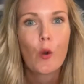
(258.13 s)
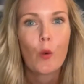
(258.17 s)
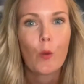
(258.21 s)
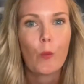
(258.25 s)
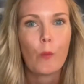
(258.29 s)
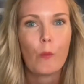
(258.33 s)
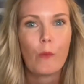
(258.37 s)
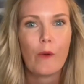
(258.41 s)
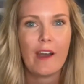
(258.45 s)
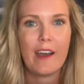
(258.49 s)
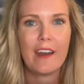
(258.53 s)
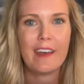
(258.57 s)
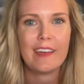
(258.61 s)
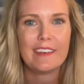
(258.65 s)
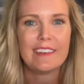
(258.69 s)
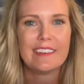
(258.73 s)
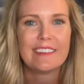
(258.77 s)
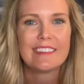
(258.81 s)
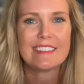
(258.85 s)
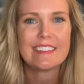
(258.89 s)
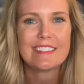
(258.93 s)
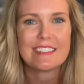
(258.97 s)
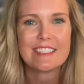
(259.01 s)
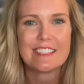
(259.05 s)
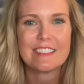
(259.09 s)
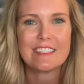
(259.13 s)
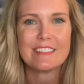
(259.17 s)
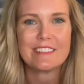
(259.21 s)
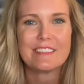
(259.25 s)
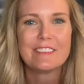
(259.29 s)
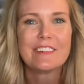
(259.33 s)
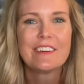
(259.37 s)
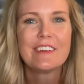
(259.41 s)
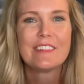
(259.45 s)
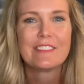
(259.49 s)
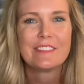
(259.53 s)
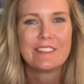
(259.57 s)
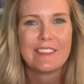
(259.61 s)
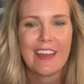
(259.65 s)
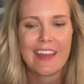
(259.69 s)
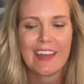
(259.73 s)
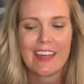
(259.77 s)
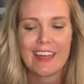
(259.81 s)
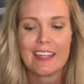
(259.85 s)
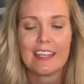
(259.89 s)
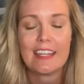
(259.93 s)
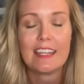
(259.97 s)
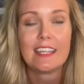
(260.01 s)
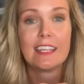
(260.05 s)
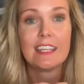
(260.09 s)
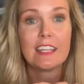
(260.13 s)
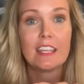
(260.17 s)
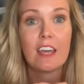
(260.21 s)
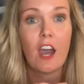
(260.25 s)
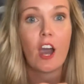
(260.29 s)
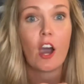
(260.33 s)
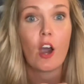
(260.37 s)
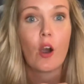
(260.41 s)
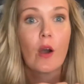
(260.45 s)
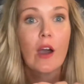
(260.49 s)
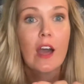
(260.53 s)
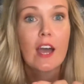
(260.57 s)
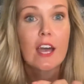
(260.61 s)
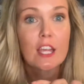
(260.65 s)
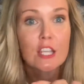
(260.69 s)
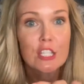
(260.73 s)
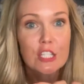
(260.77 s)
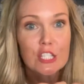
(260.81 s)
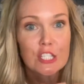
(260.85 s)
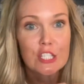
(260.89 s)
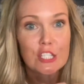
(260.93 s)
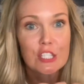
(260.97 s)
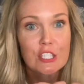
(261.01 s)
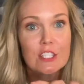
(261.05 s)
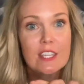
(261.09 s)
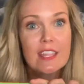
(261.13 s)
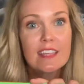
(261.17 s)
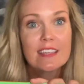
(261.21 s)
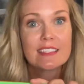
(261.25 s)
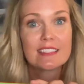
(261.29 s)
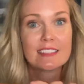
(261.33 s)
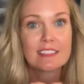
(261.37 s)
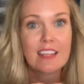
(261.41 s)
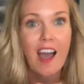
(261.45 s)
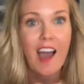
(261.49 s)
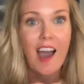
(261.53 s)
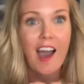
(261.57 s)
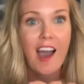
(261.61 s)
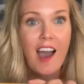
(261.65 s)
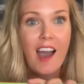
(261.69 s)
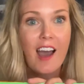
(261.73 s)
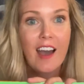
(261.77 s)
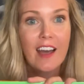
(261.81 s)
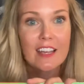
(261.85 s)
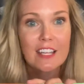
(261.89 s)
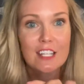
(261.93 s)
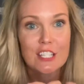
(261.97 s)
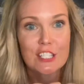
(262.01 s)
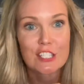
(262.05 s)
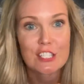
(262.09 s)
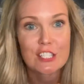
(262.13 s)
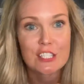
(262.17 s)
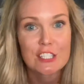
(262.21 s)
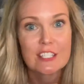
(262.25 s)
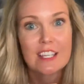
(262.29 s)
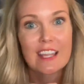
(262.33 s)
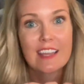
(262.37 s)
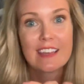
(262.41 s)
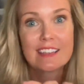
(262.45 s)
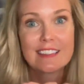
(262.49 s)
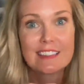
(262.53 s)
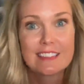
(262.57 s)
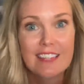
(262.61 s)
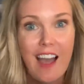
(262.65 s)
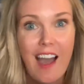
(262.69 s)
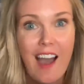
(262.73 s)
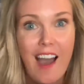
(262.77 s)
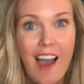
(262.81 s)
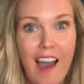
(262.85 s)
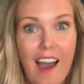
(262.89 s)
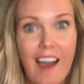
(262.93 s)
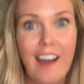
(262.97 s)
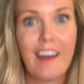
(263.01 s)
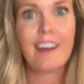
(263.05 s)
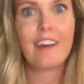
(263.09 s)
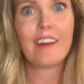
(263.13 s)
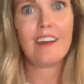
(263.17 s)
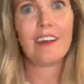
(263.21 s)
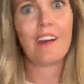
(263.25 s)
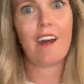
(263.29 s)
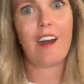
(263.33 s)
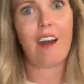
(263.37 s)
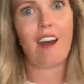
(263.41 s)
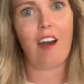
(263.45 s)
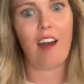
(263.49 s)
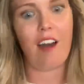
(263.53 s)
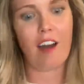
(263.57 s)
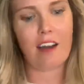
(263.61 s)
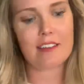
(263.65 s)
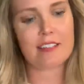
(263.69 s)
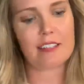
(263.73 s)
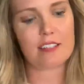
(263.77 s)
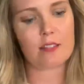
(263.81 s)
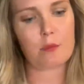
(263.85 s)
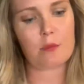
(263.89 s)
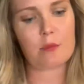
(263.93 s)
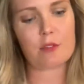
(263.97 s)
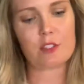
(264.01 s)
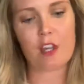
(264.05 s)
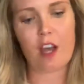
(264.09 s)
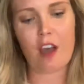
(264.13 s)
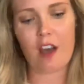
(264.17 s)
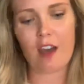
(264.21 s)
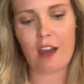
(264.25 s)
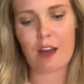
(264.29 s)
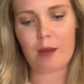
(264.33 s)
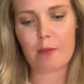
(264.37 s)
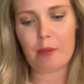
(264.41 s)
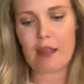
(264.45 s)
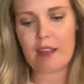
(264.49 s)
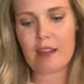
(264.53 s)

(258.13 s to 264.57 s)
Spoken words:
1, 2, ready, go. Shh, ta, shh, ta. Awesome job.